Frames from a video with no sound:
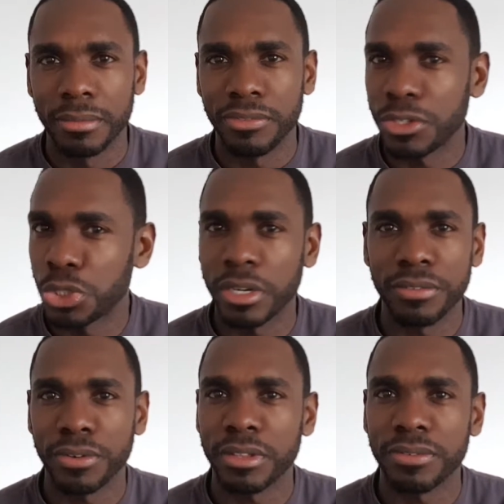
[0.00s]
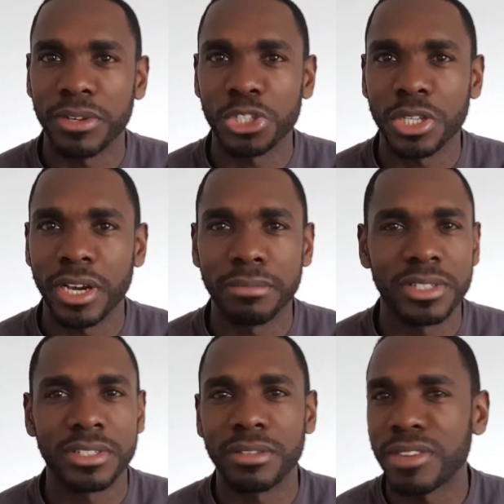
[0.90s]
If you're joining for the first time,
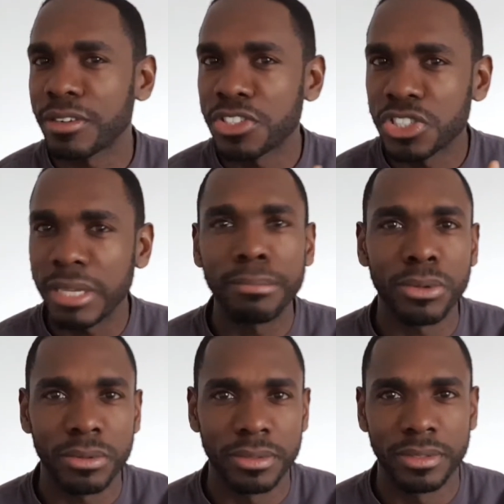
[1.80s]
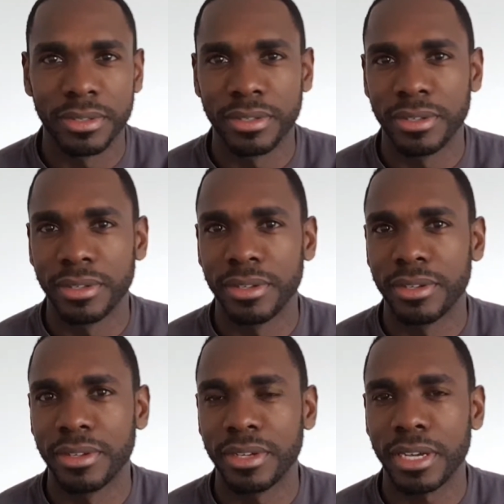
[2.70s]
this is a very simple
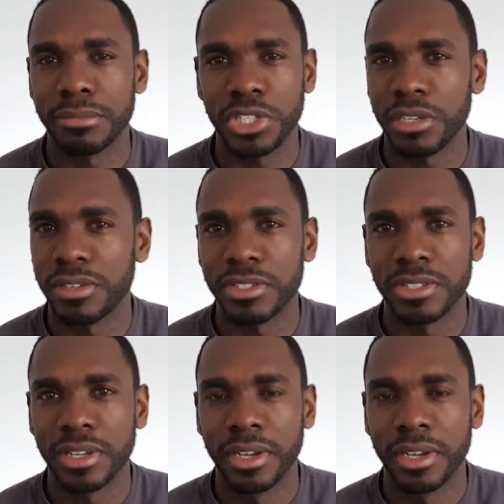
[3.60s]
series.